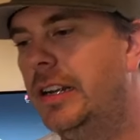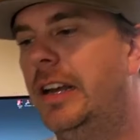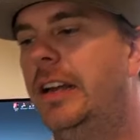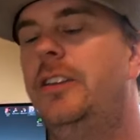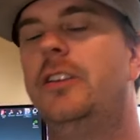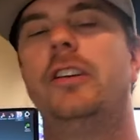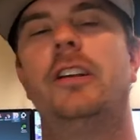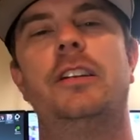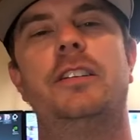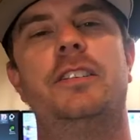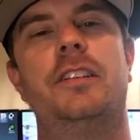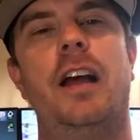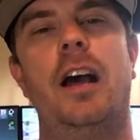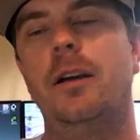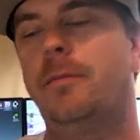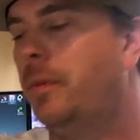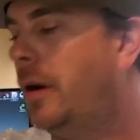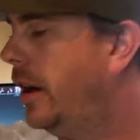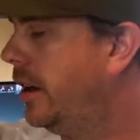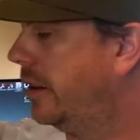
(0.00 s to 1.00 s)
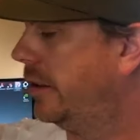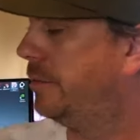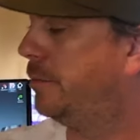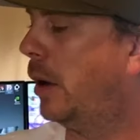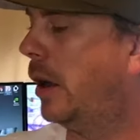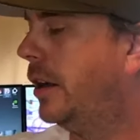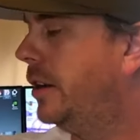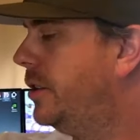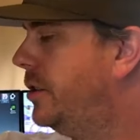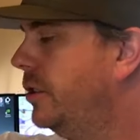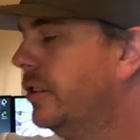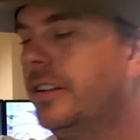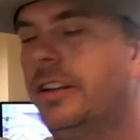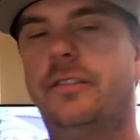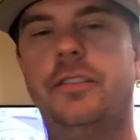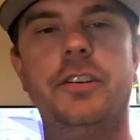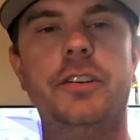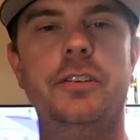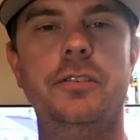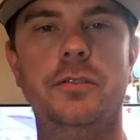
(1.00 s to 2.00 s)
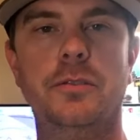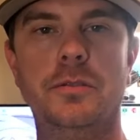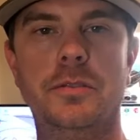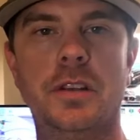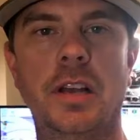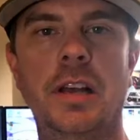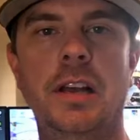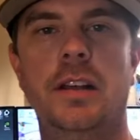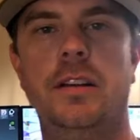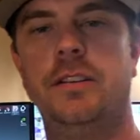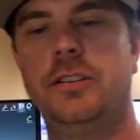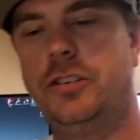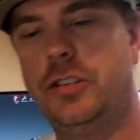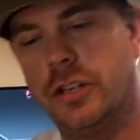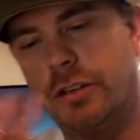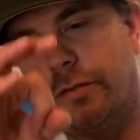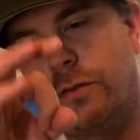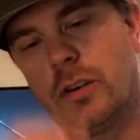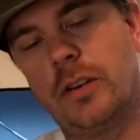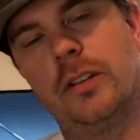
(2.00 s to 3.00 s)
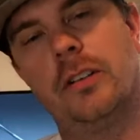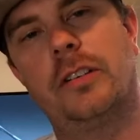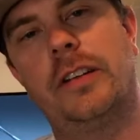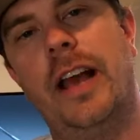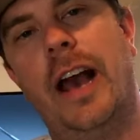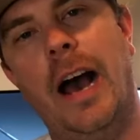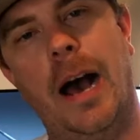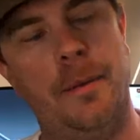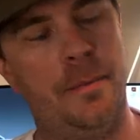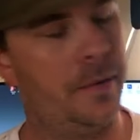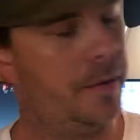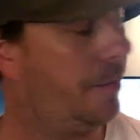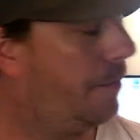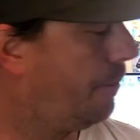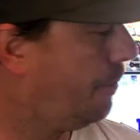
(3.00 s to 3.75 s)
and you get a stockpile of parts you'll never use, just for a little cap.